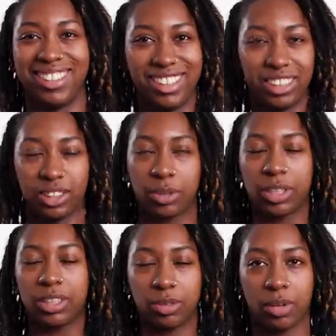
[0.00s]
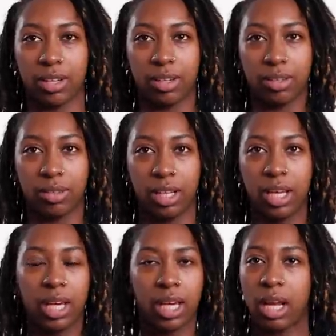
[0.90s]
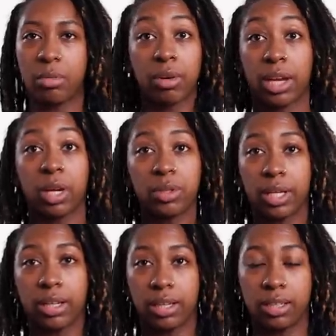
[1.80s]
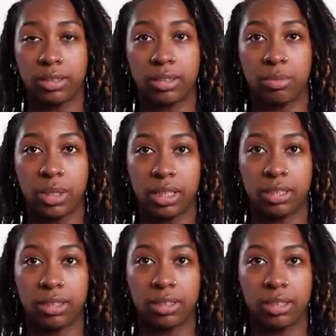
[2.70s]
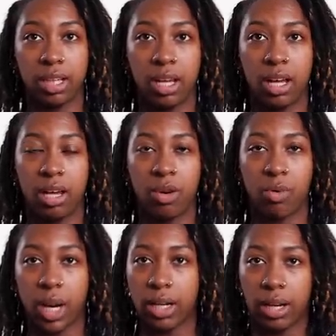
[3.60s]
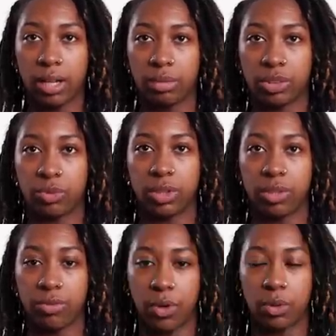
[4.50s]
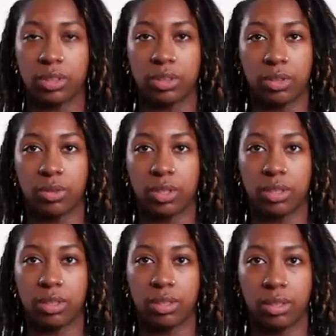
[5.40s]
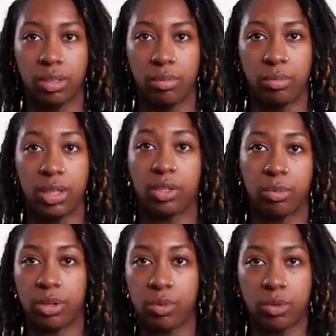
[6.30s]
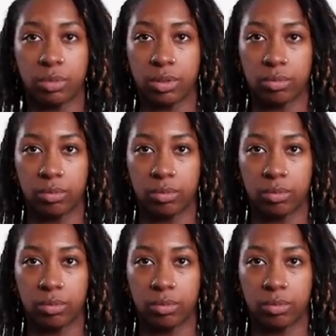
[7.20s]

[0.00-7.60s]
It's crickets right now. And I'm okay with that, honestly, because right now I'm just really focusing on being a better woman.